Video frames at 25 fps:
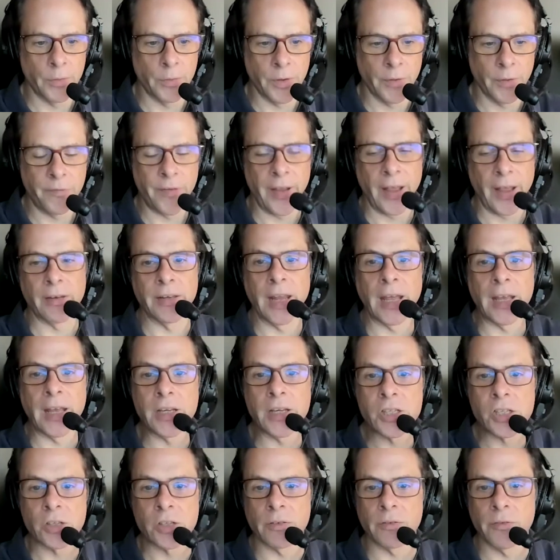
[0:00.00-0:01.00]

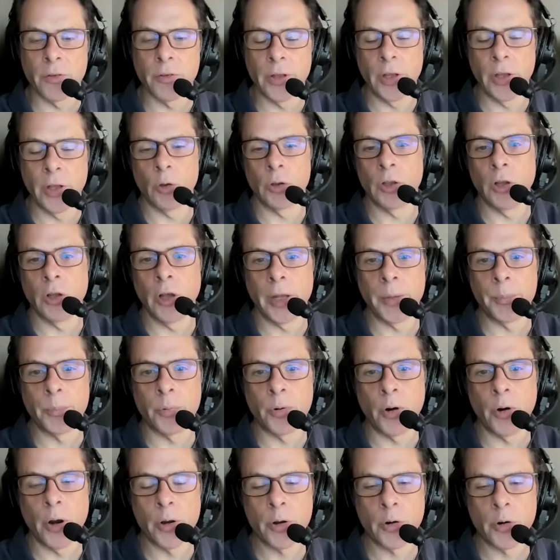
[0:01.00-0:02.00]
foundation for the online
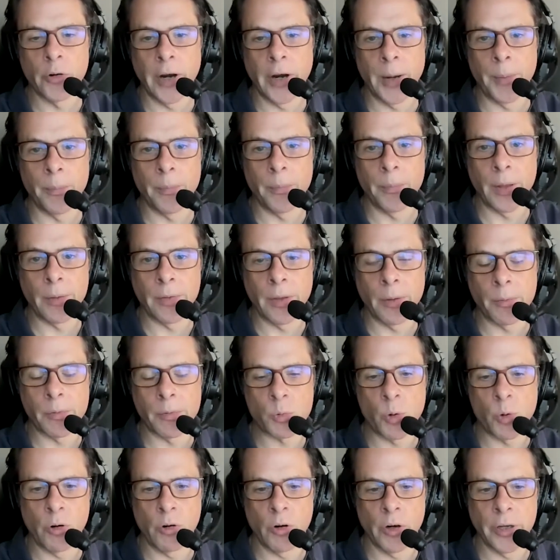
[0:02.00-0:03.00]
program. That was
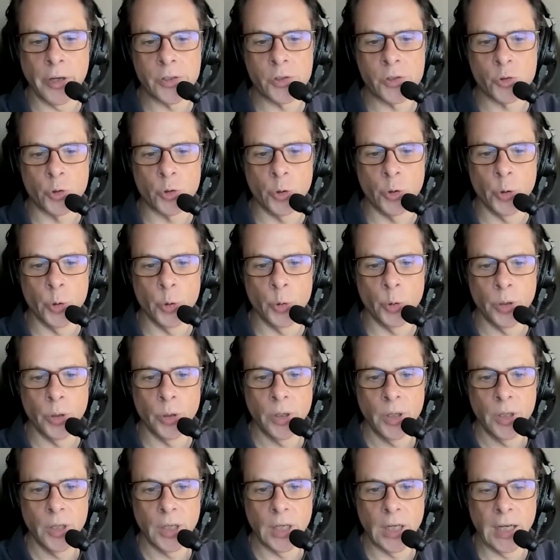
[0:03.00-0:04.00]
where I drew
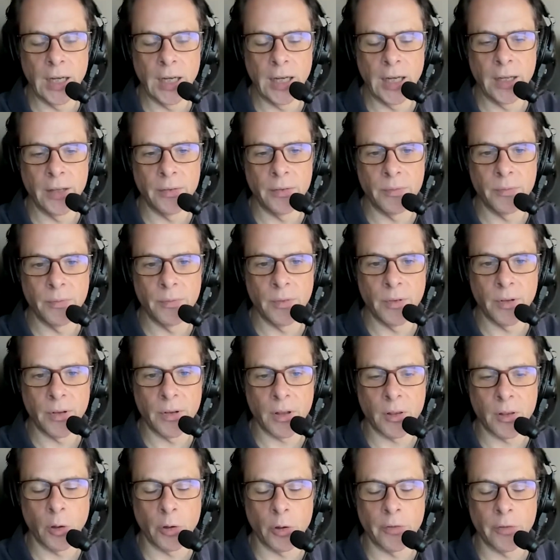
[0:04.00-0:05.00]

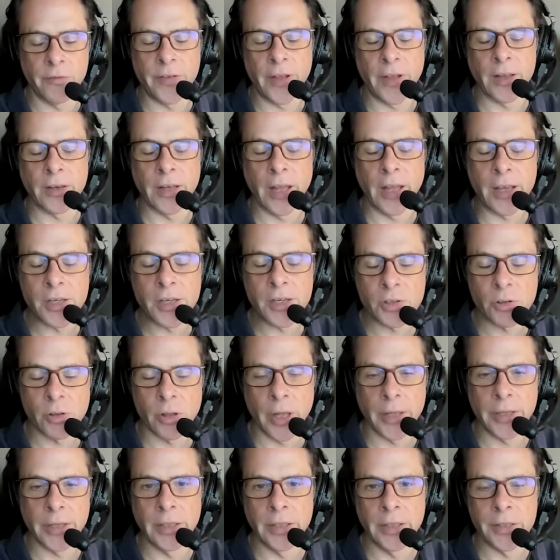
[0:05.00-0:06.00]
a lot of foundational
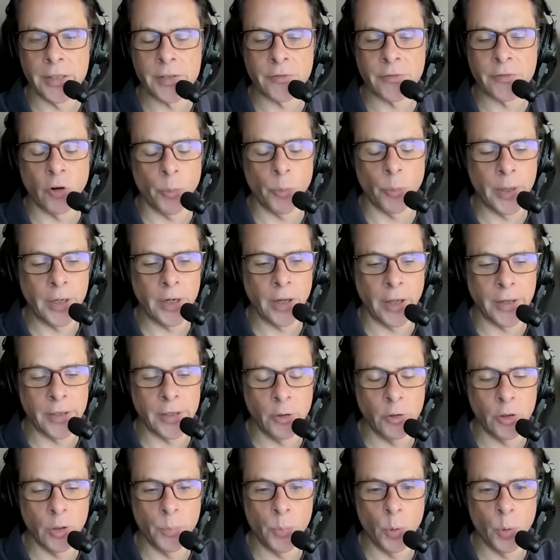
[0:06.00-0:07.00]
ideas from it. I
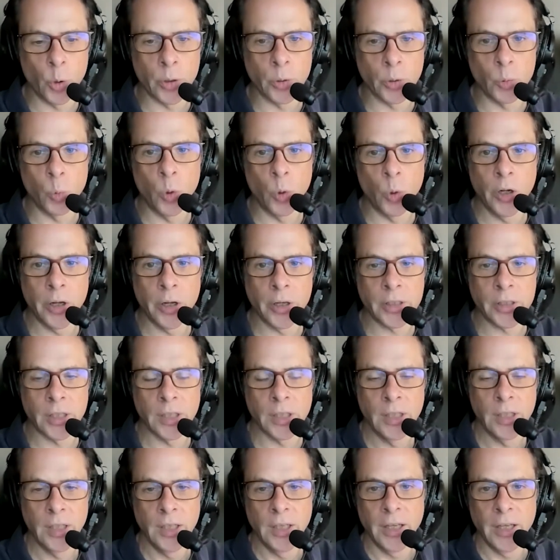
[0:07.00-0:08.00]
knew the book had worked,
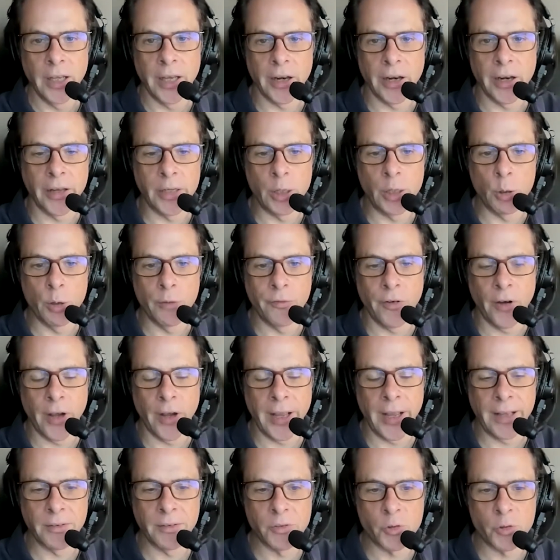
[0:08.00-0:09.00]
and I knew if
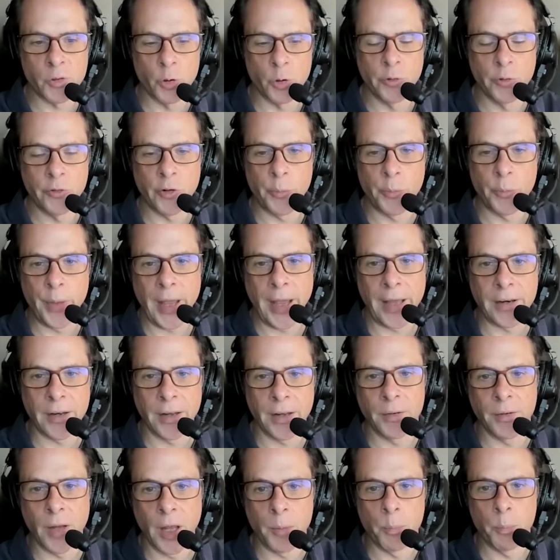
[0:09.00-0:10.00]
I drew from that
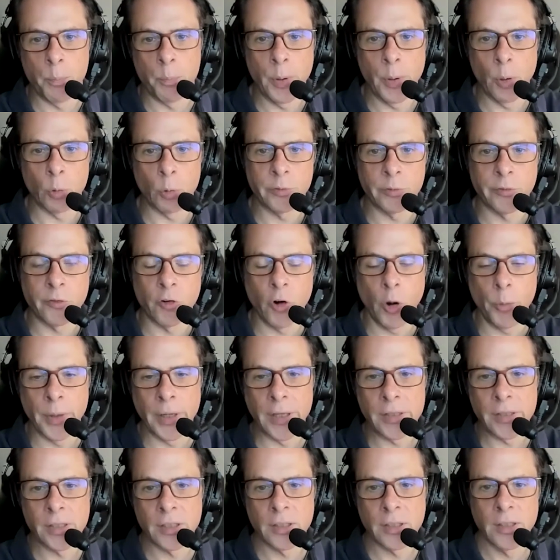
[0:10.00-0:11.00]
and built from
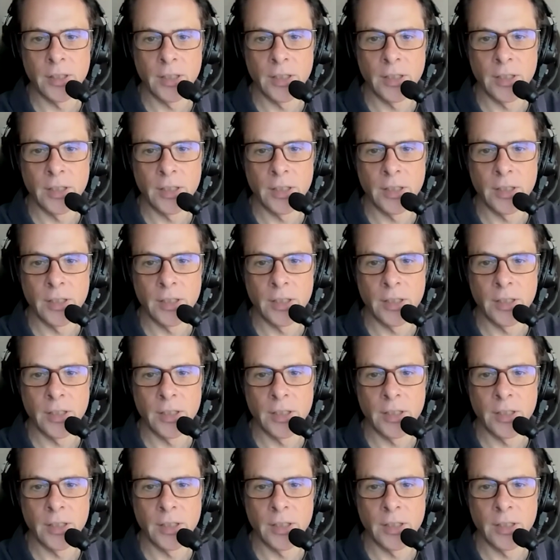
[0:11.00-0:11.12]
it,